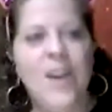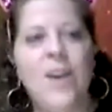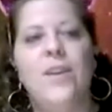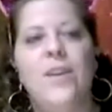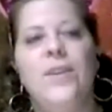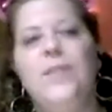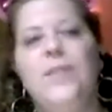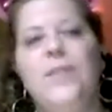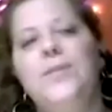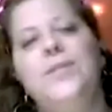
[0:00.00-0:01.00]
You
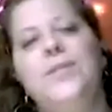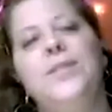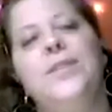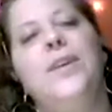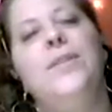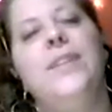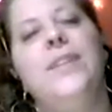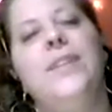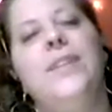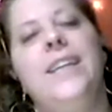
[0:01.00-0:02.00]
slowly
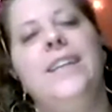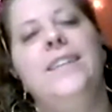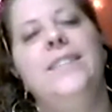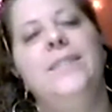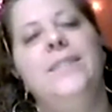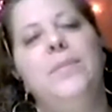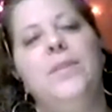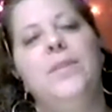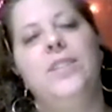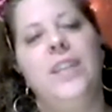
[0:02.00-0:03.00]
pull the
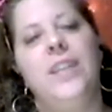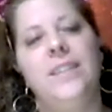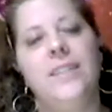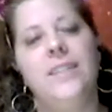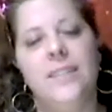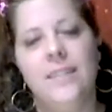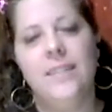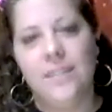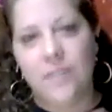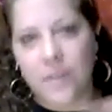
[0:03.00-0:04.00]
sheets
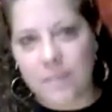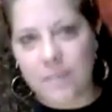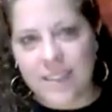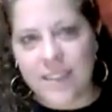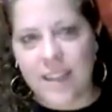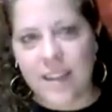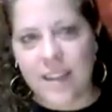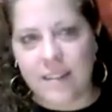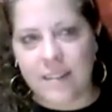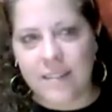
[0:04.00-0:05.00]
from my skin.
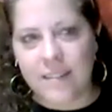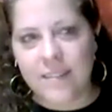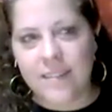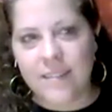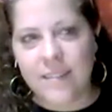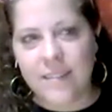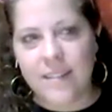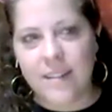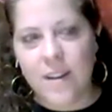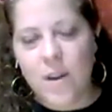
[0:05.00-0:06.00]

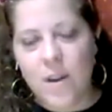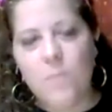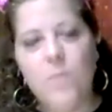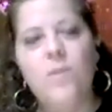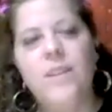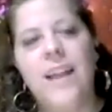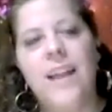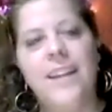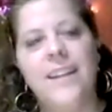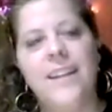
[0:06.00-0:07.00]

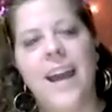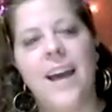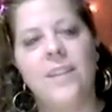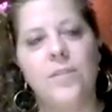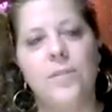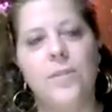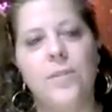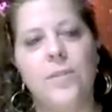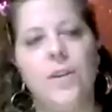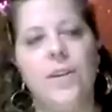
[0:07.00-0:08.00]
Moonlight cast through
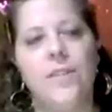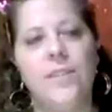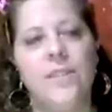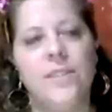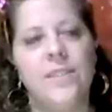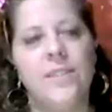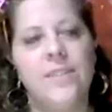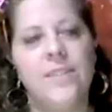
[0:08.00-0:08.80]
curtains.